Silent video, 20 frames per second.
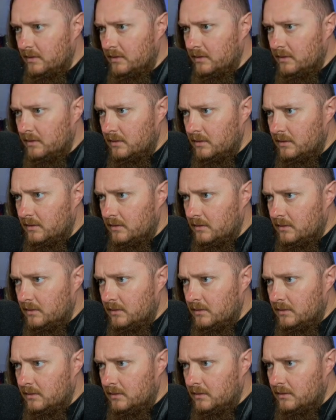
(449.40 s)

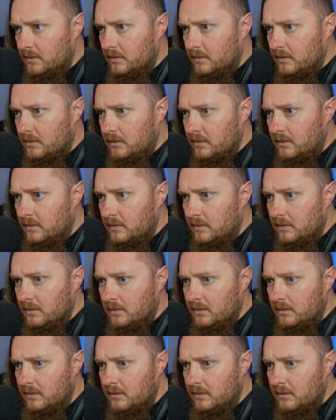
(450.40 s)
Nobody speaks.